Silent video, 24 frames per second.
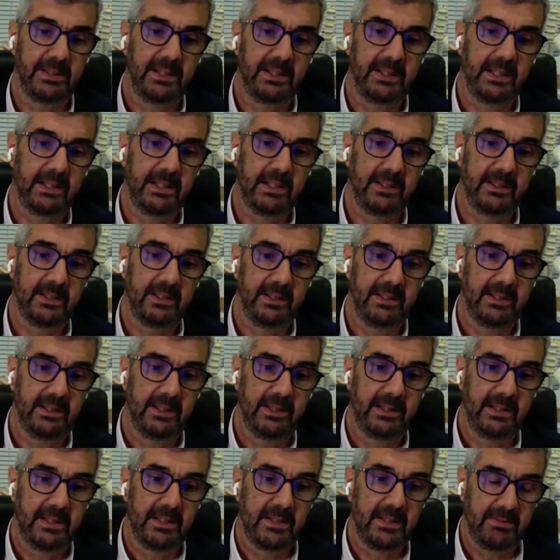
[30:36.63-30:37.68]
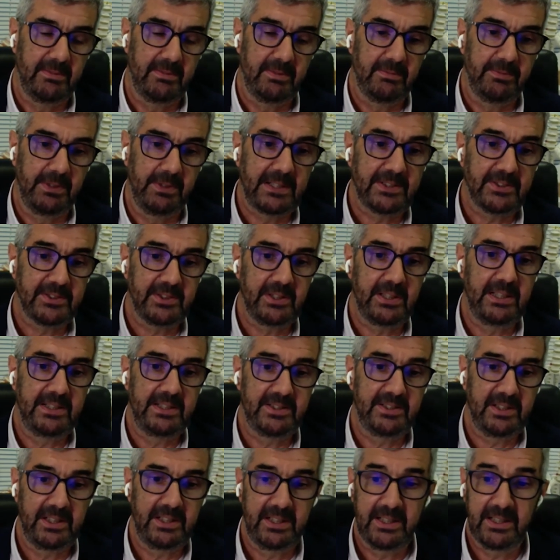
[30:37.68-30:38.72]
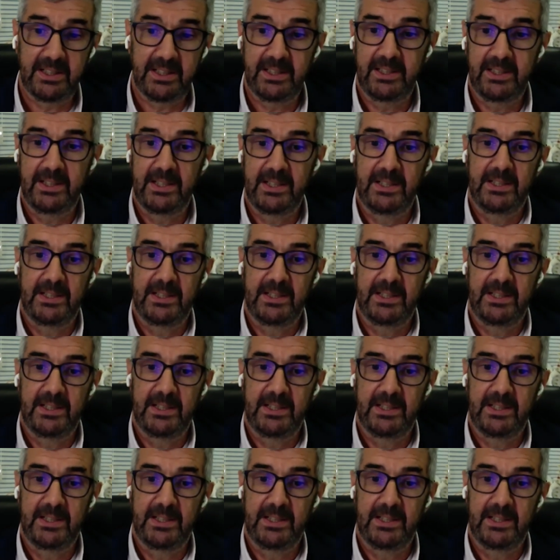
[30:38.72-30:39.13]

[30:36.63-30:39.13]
And then vaccinating